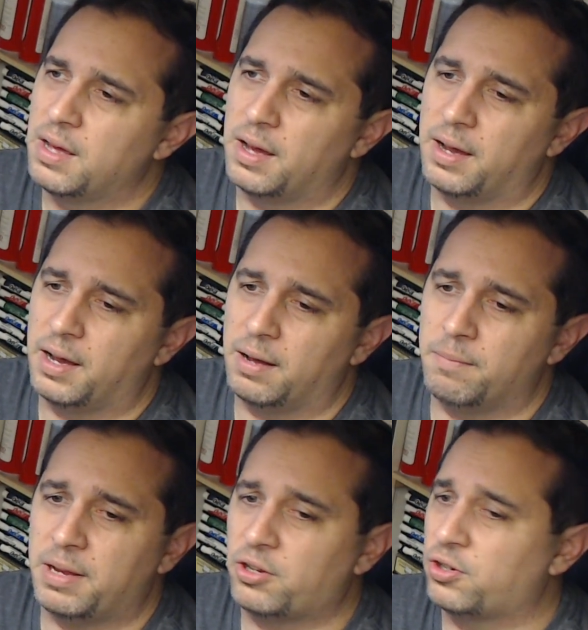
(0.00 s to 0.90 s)
uh,
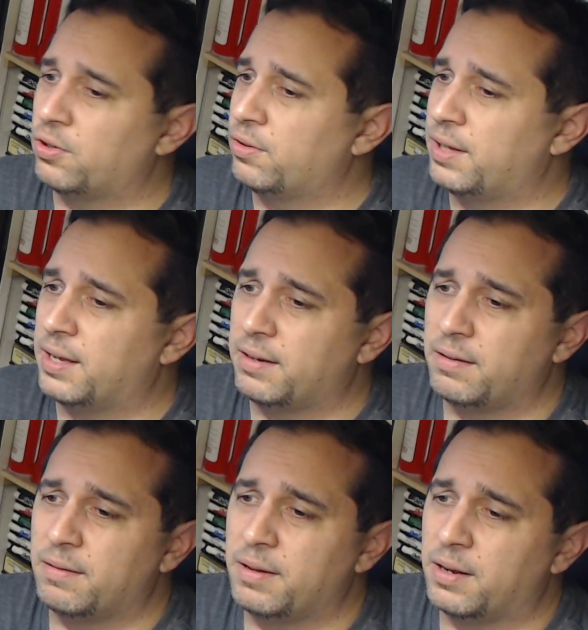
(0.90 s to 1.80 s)
make sure that
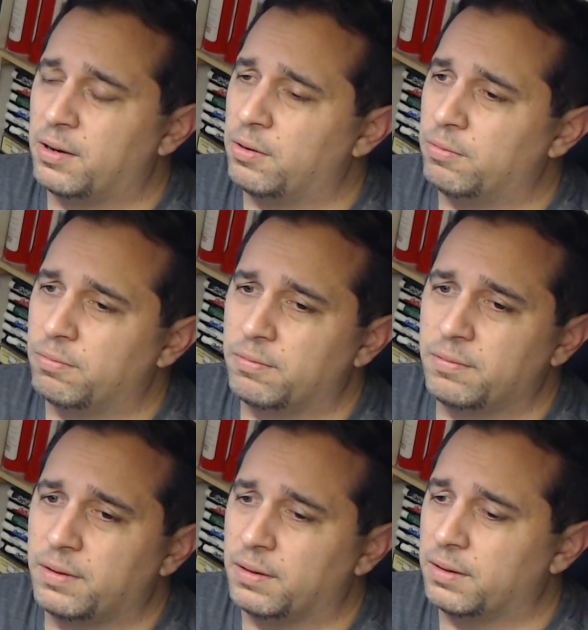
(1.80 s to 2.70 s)
you know
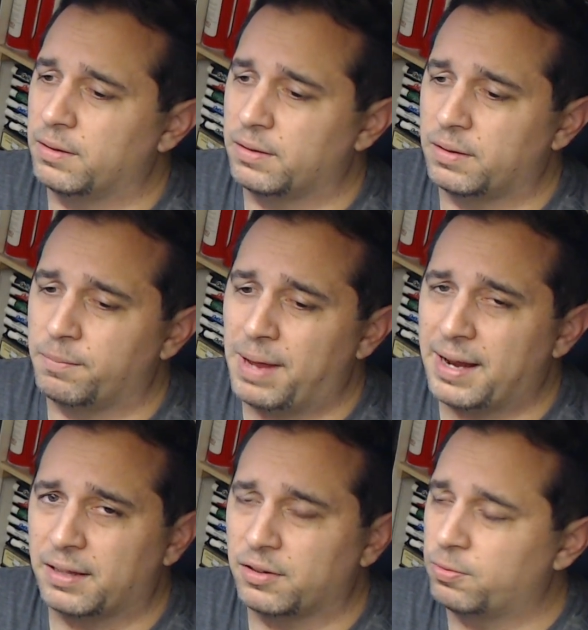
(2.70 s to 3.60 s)
the the
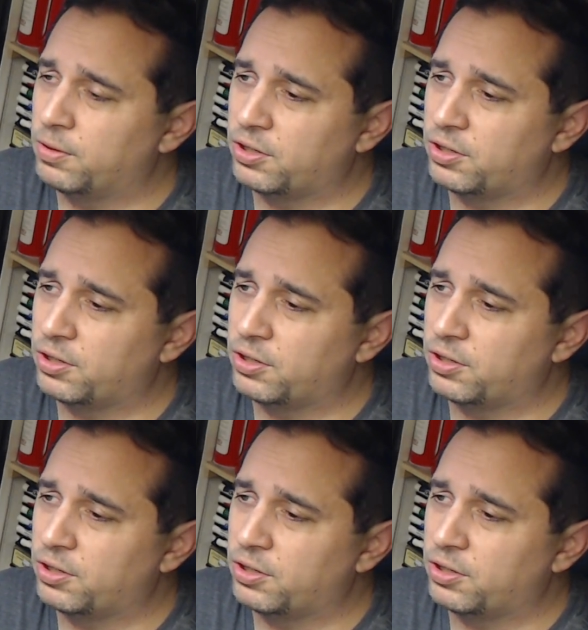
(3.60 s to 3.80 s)
back of the switch